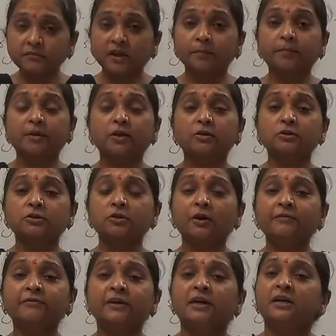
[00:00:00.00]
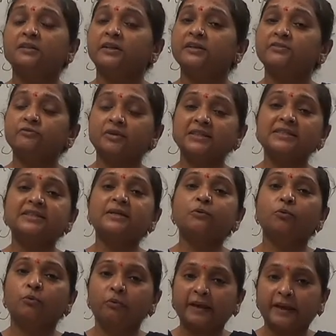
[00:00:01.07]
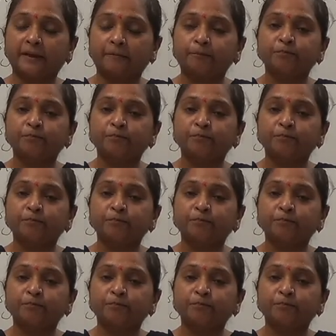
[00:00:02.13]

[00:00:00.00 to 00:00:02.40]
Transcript: Because of the interesting way